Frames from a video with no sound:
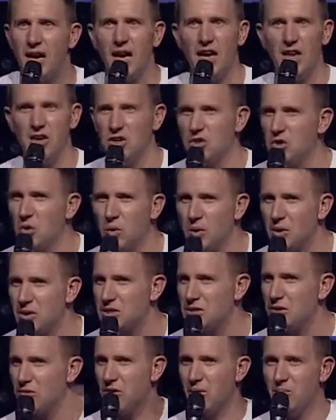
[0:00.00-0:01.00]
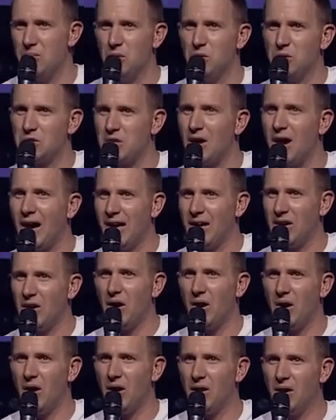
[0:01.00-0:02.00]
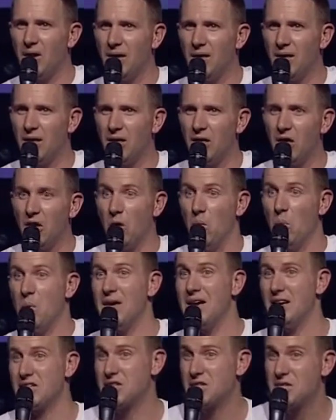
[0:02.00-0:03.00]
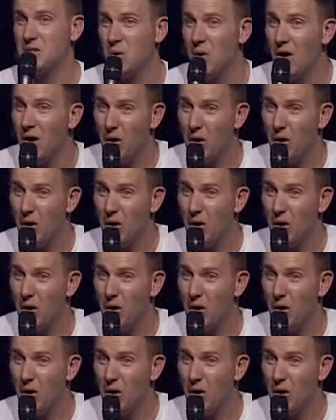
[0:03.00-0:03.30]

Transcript: and daughters of the Most High God. We are still,